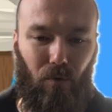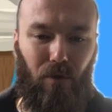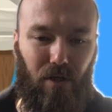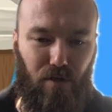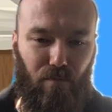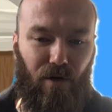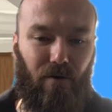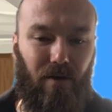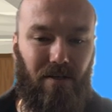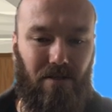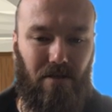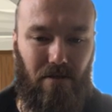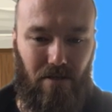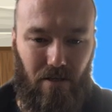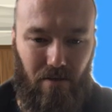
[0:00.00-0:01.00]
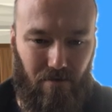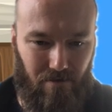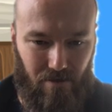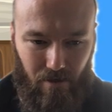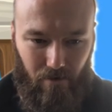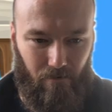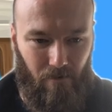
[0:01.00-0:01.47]
own experiences since
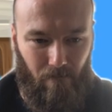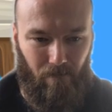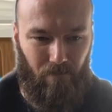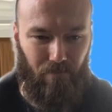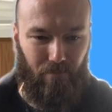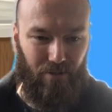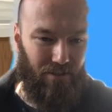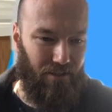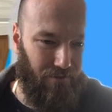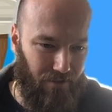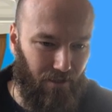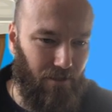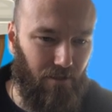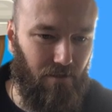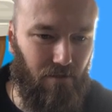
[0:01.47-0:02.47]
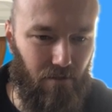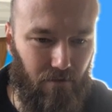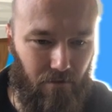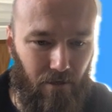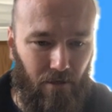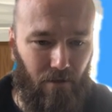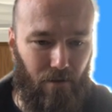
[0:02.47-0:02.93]
then. But the thing is
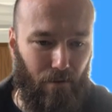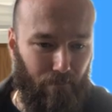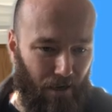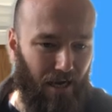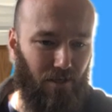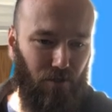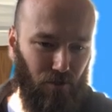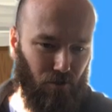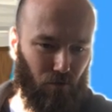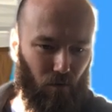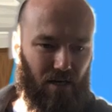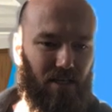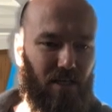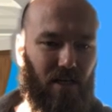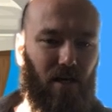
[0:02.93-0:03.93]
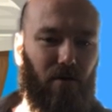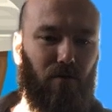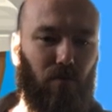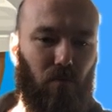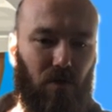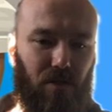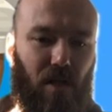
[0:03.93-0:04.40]
that the past 20
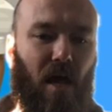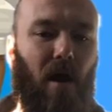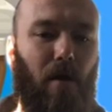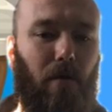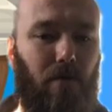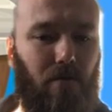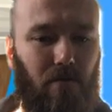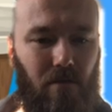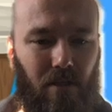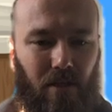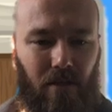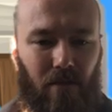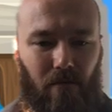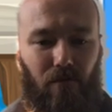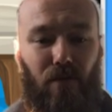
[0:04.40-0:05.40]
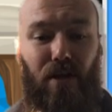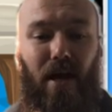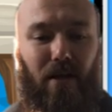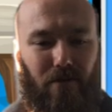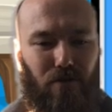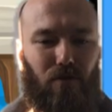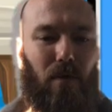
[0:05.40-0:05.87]
years was theirs. The
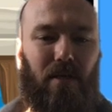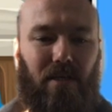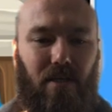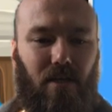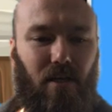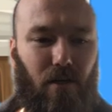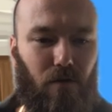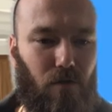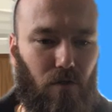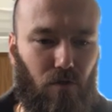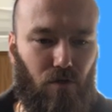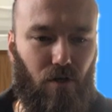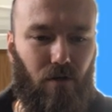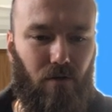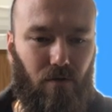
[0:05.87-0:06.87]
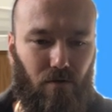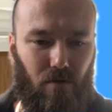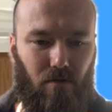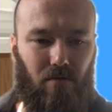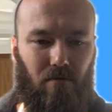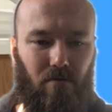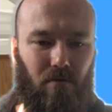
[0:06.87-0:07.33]
next 20 years is
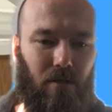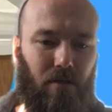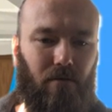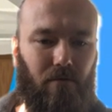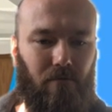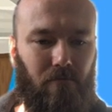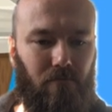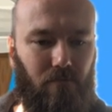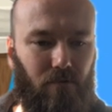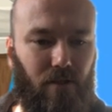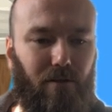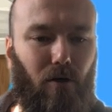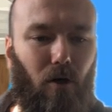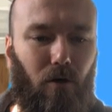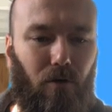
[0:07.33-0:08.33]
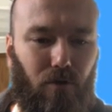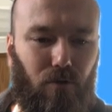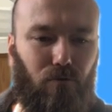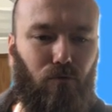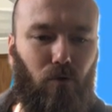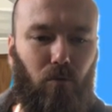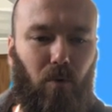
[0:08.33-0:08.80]
yours. There are
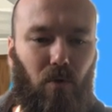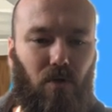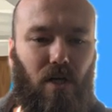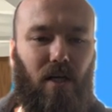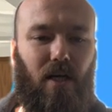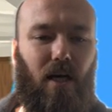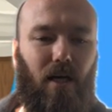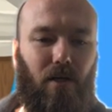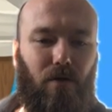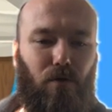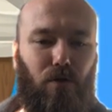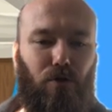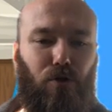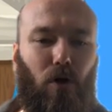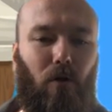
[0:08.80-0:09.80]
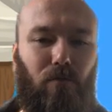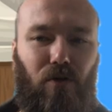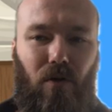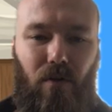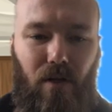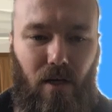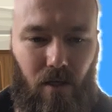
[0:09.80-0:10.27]
no robo psychiatrist jobs
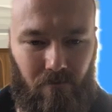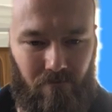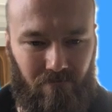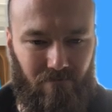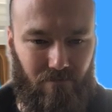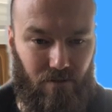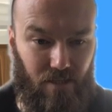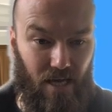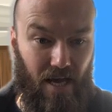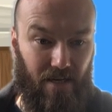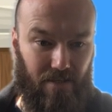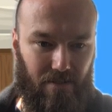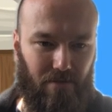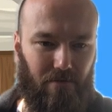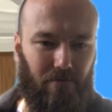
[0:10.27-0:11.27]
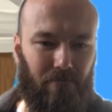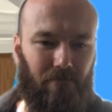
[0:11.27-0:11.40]
out there yet.